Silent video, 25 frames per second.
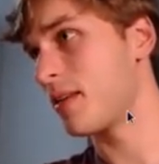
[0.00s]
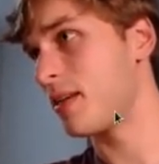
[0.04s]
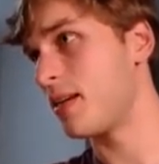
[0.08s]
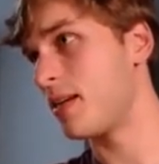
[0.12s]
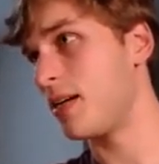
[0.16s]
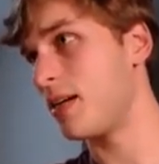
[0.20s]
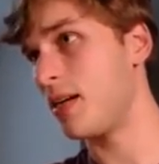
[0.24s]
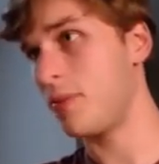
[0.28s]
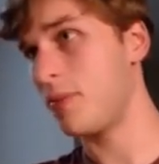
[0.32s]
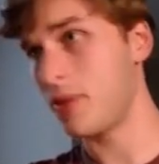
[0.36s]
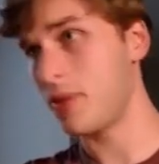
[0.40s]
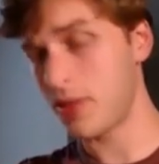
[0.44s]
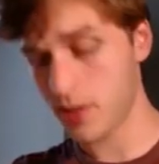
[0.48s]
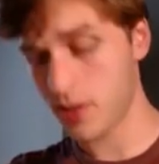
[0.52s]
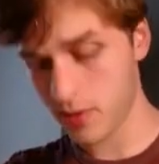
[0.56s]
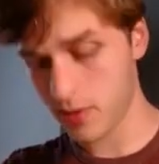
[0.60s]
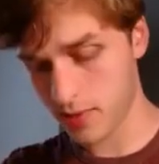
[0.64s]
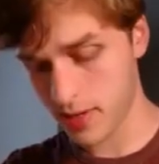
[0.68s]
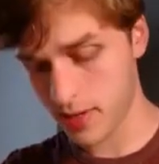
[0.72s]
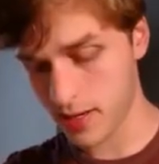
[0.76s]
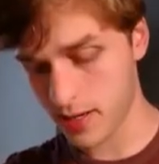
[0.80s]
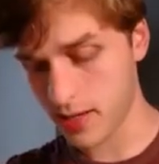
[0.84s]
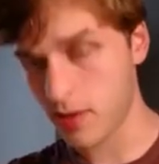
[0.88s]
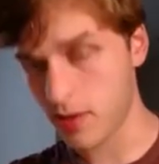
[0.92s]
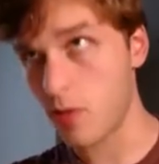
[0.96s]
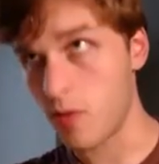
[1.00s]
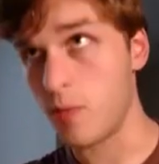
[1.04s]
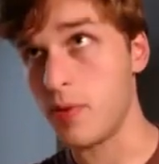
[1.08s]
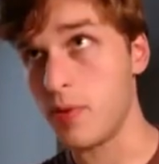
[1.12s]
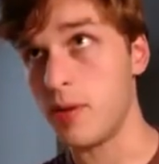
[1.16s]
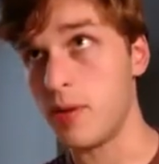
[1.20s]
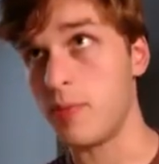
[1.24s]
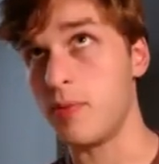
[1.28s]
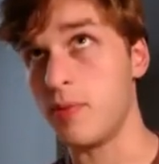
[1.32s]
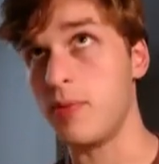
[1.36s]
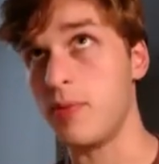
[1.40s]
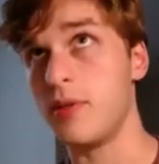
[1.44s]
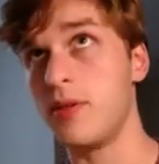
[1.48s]
I'm gonna go ahead and open
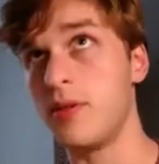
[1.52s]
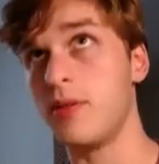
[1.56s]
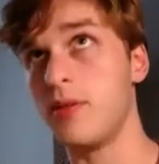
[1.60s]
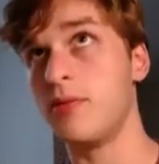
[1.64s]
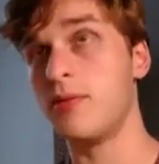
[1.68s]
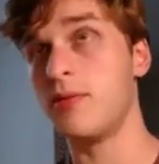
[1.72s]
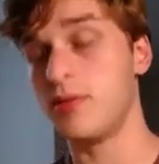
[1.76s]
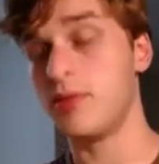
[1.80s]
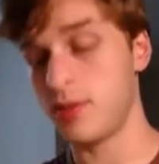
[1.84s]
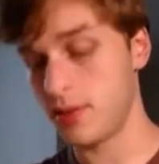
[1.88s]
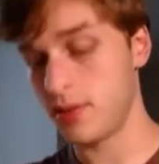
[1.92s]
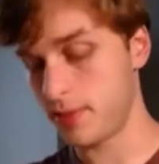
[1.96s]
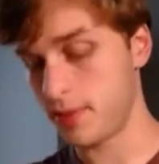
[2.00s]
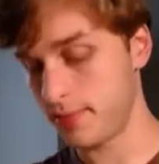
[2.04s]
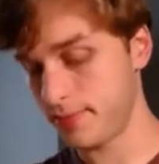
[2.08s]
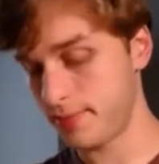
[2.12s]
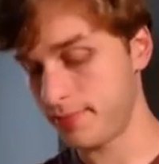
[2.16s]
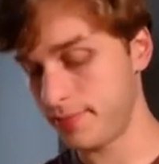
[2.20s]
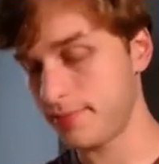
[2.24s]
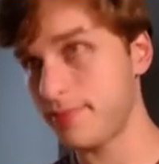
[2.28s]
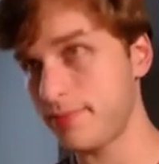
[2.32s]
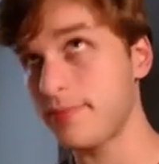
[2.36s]
up a window. So